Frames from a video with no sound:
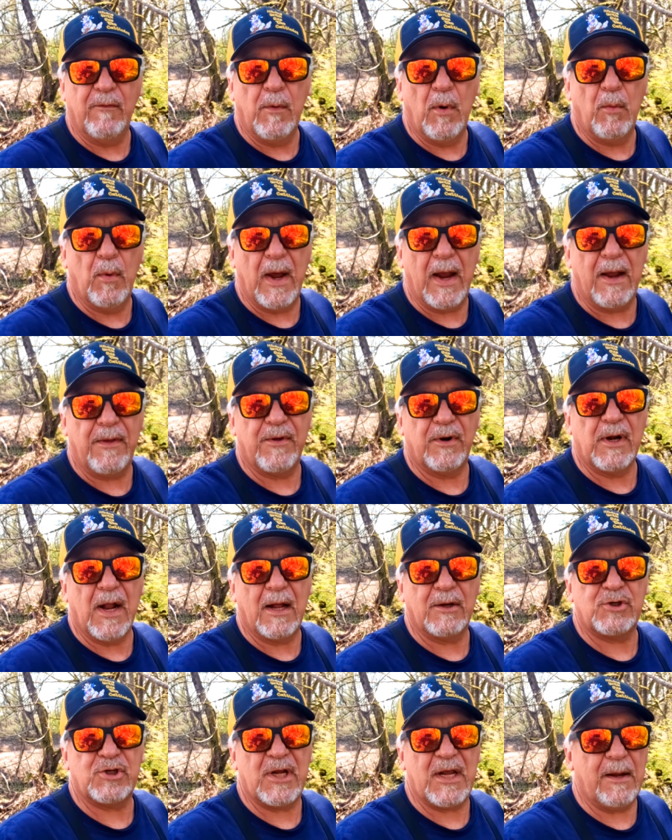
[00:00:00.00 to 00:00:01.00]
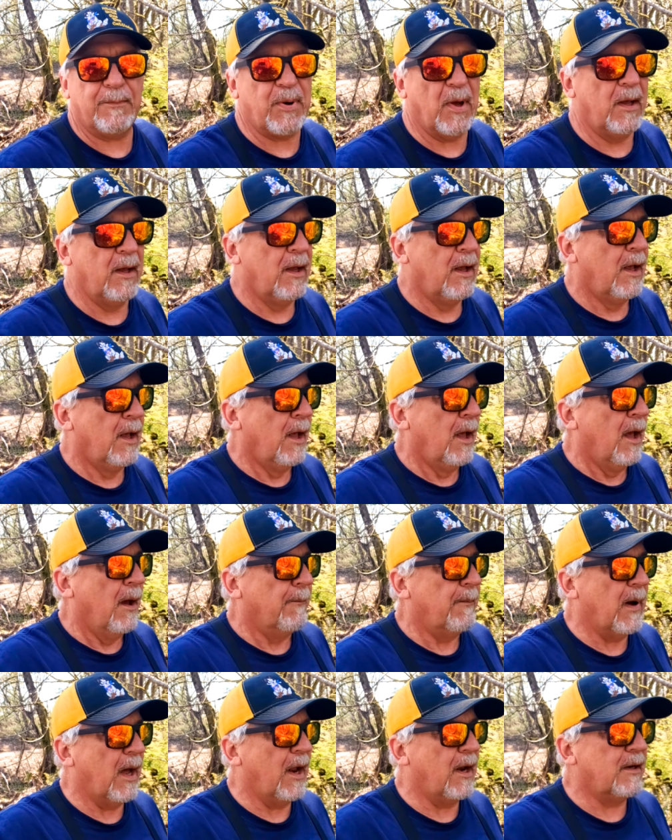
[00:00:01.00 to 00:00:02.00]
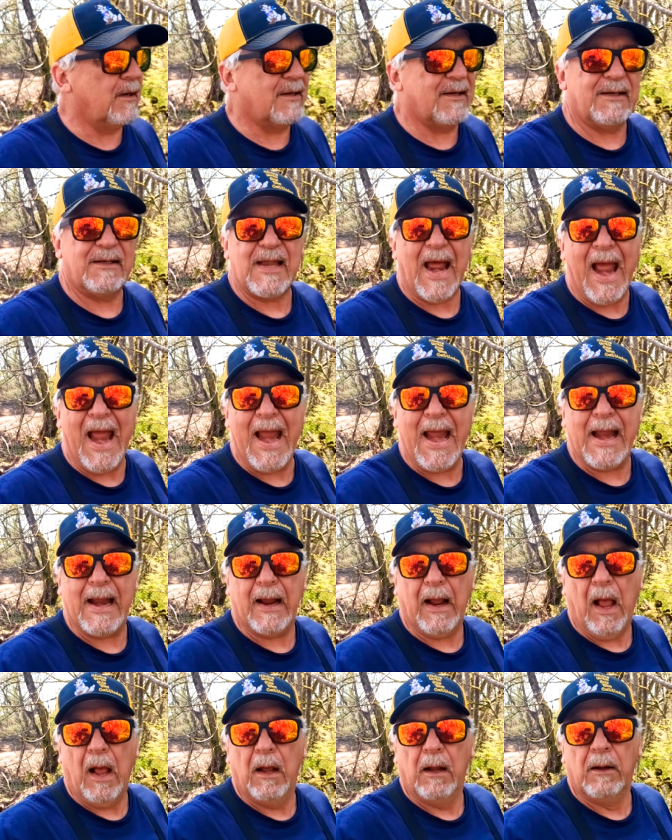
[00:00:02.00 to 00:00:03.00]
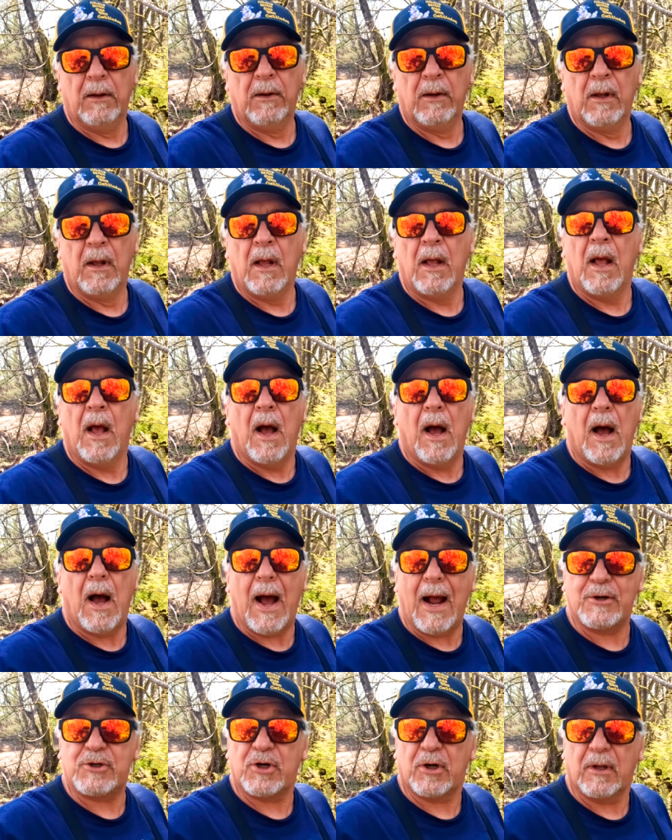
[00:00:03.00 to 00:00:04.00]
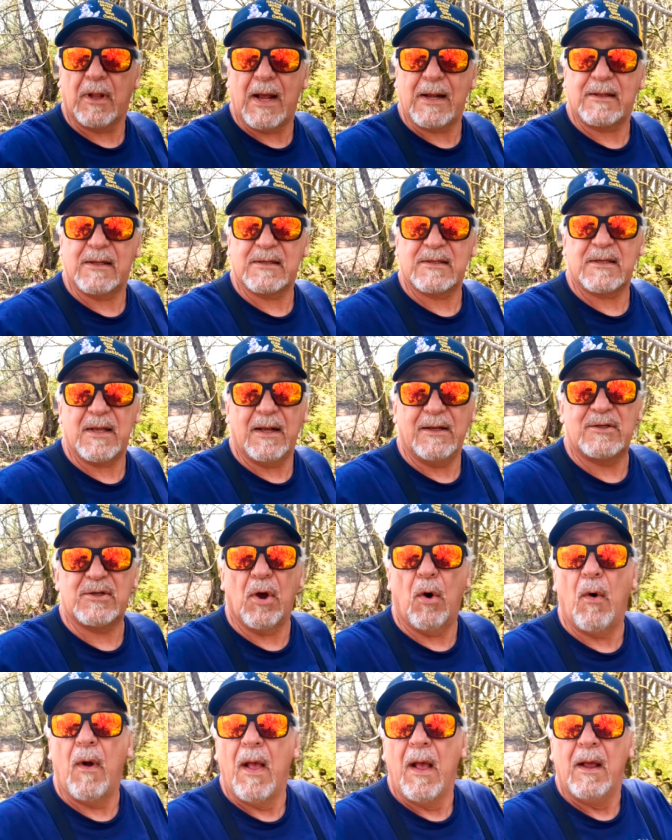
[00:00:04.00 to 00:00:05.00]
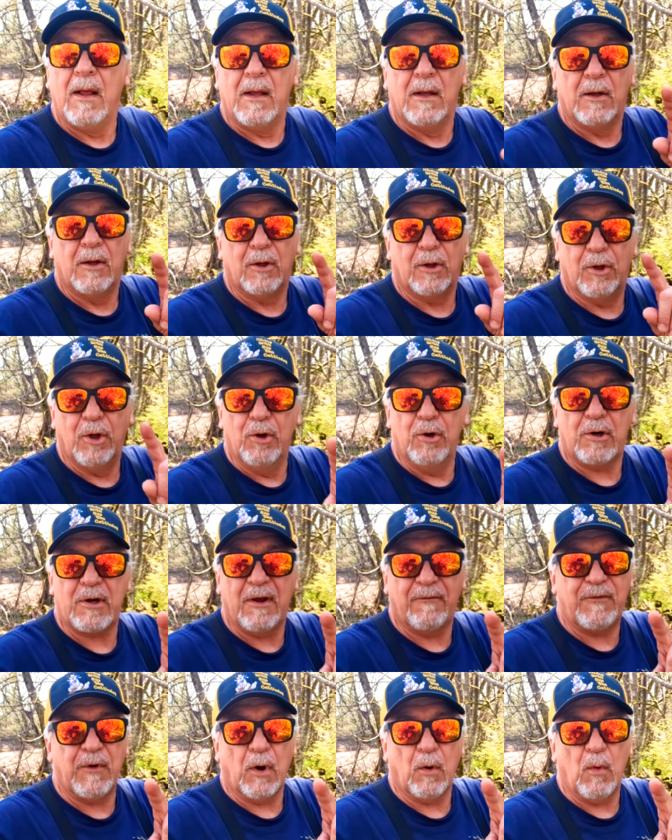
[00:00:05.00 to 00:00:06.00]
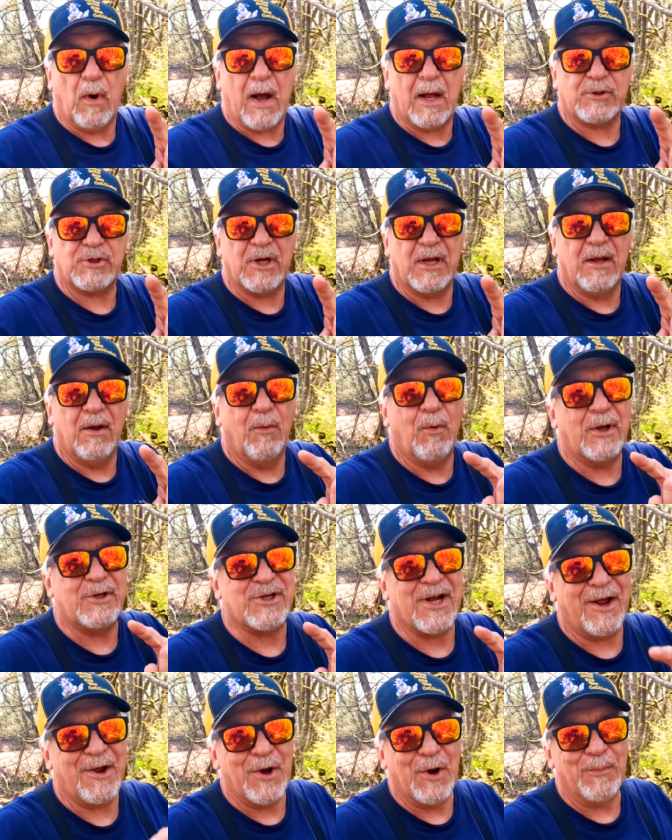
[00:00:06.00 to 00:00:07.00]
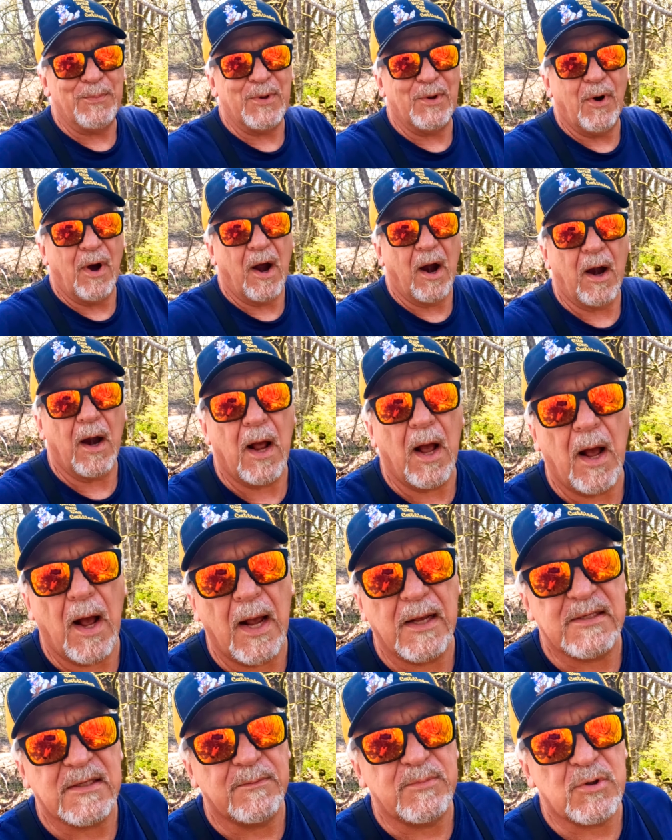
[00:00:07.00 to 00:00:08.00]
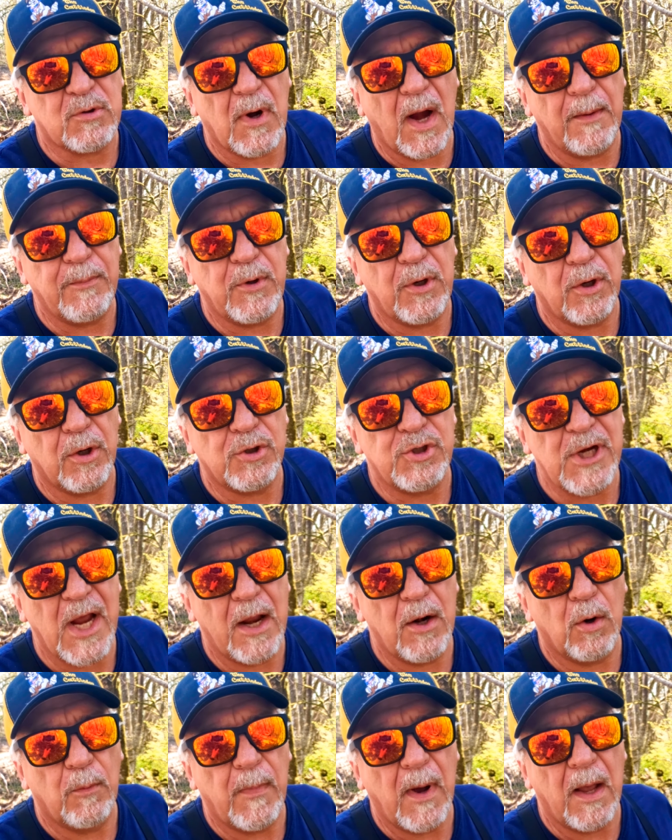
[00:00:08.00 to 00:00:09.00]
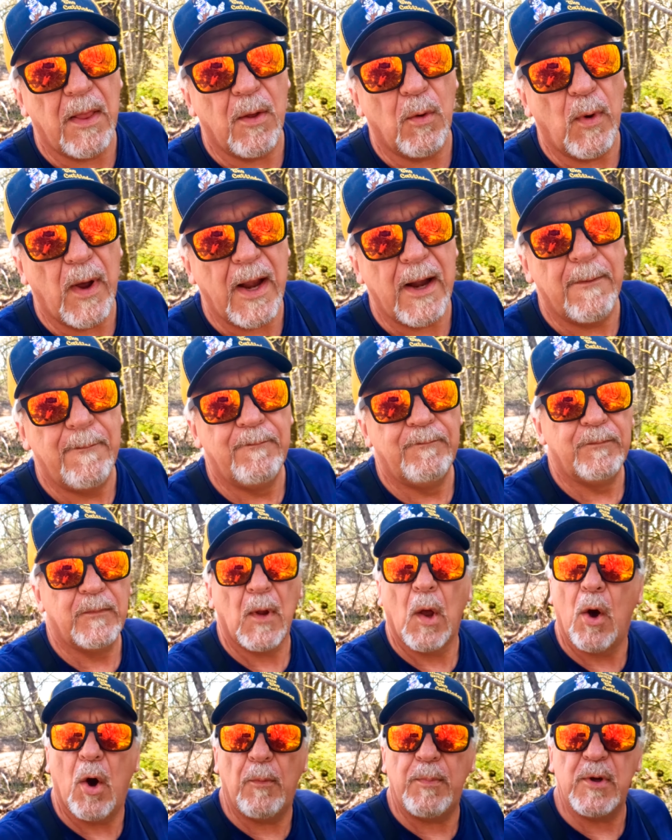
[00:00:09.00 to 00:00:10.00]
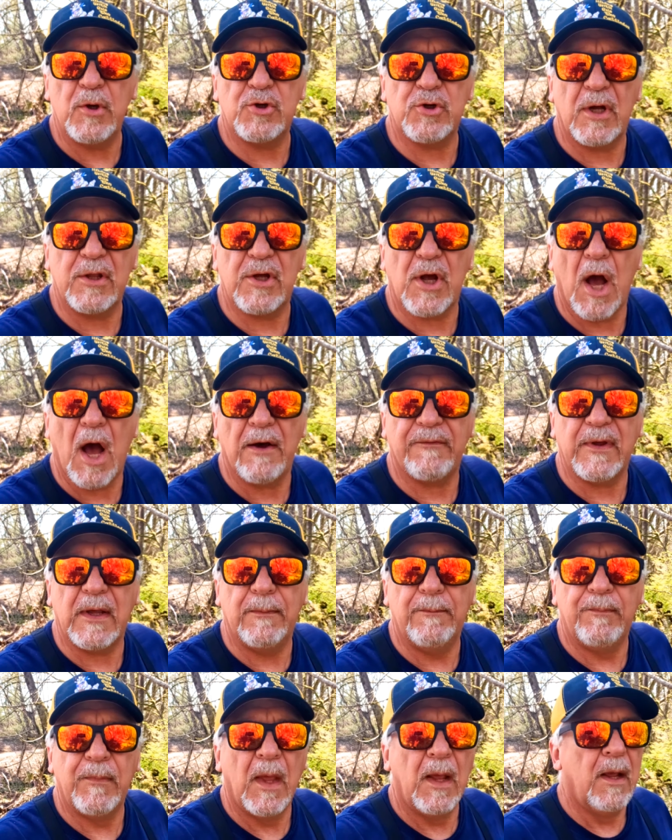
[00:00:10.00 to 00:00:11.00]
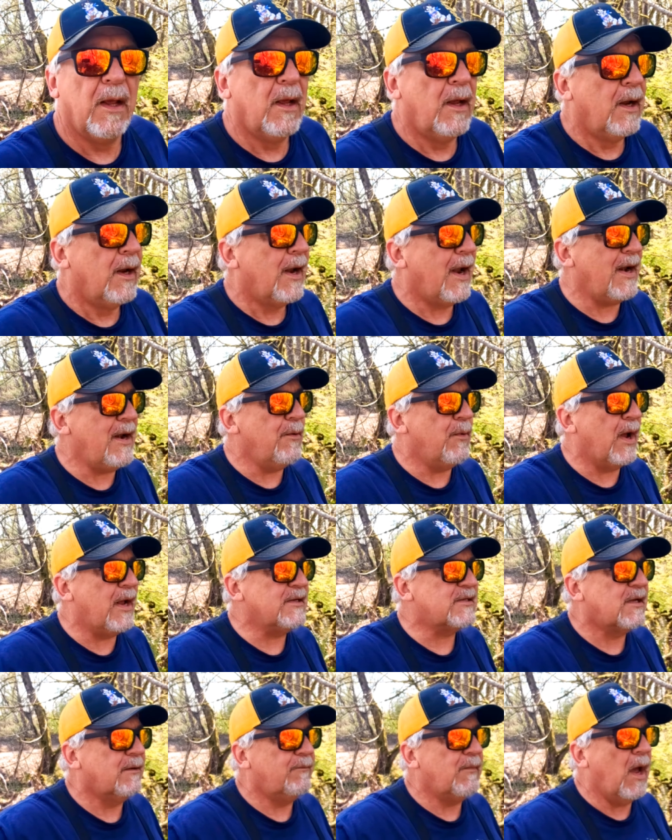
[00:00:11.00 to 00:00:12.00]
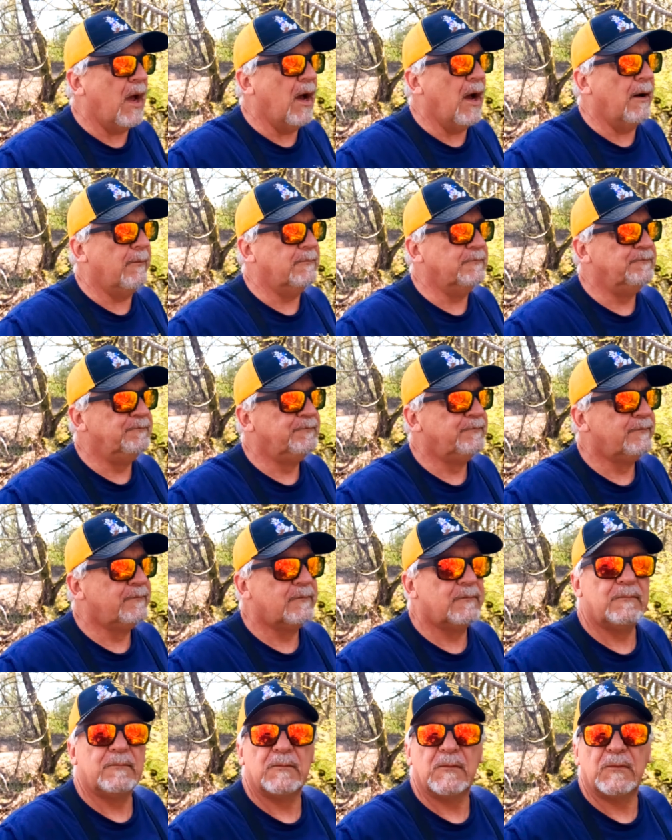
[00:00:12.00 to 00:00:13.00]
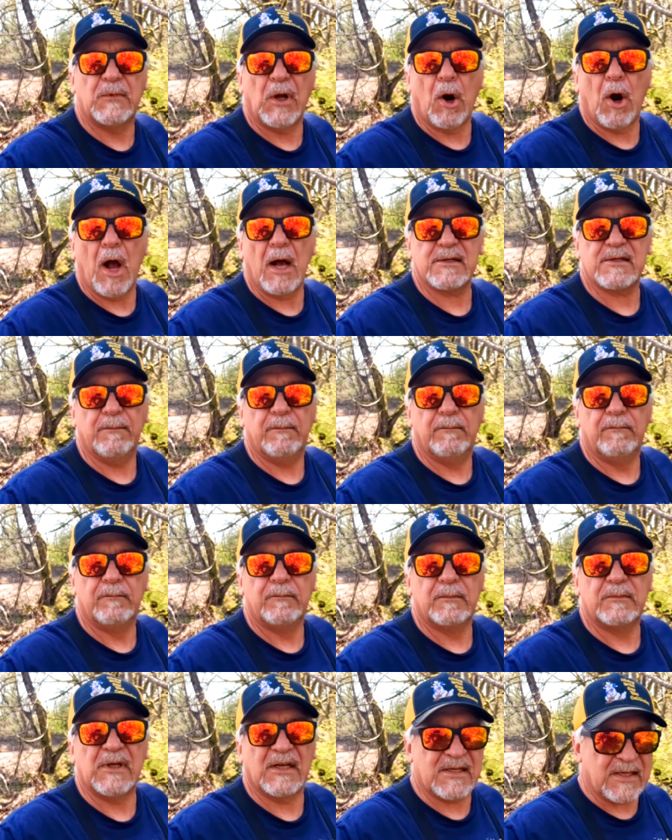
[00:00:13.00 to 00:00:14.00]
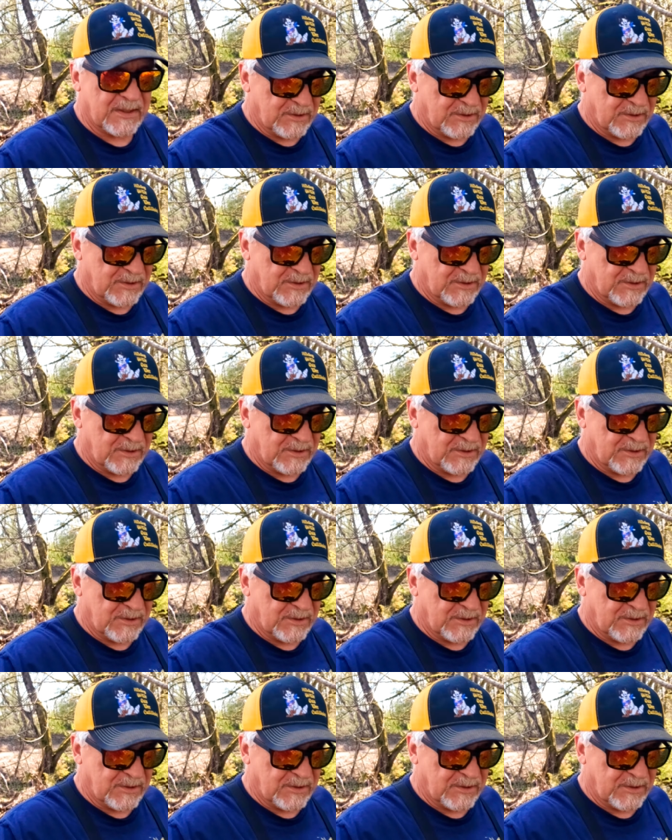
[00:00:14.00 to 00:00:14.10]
them away. They're not cheap, but dang, I sure like this thing. So Luke, if you're watching, which I hope you are, I subscribe to your channel, by the way. Hope you enjoyed the coffee. Anyways, um, they're awesome. This